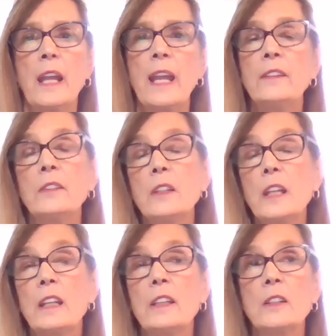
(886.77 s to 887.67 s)
And
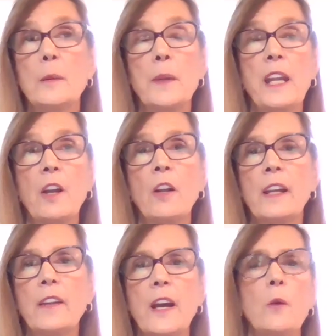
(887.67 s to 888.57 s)
in the Bay
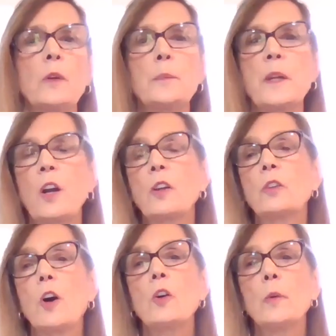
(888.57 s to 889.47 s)
Area, that would be our
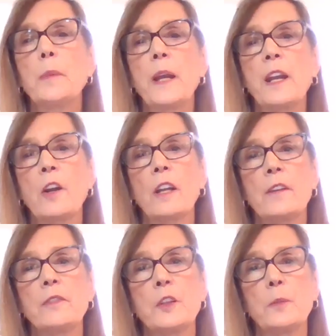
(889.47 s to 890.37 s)
local Bay Area
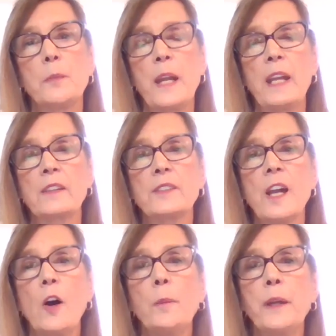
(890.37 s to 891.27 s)
food banks
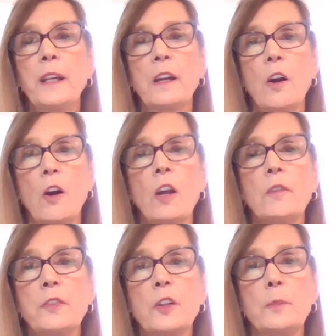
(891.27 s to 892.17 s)
helping our
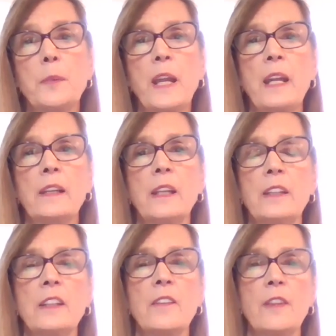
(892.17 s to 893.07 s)
food bank in
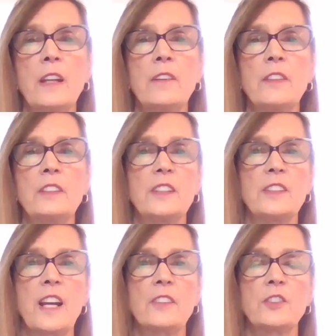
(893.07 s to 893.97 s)
the event of a
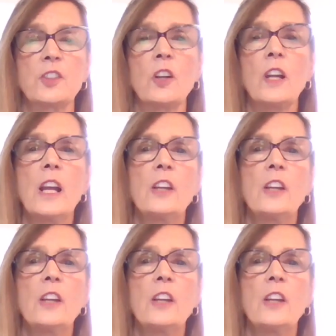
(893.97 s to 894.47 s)
disaster,